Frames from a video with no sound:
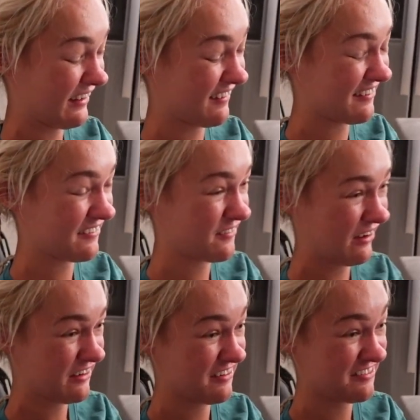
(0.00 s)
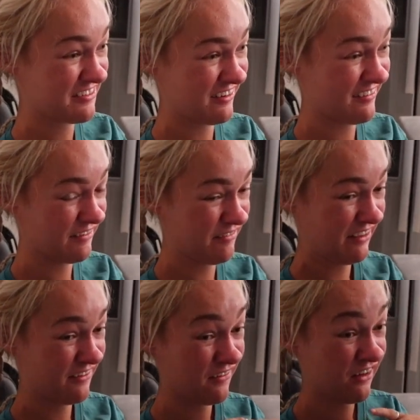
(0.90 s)
Alright, you gotta show them the
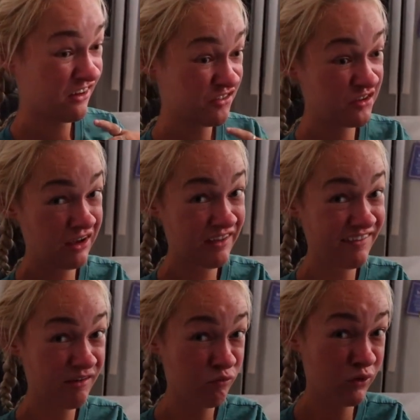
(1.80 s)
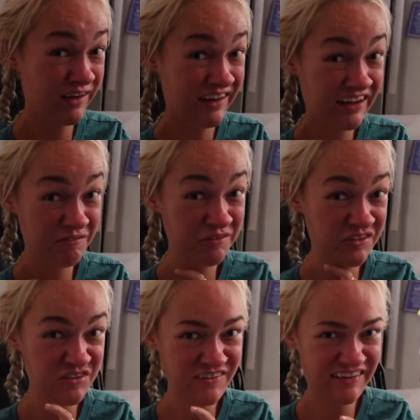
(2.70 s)
ear. Tell them what
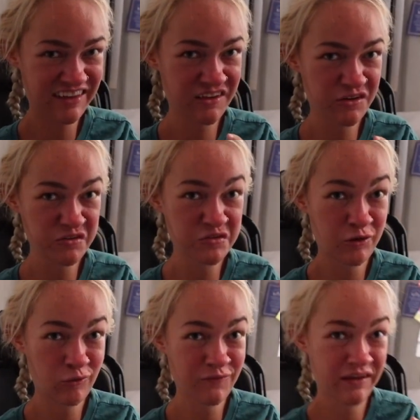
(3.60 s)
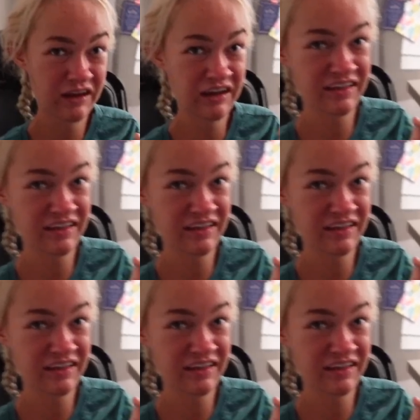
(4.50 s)
happened to the ear donut.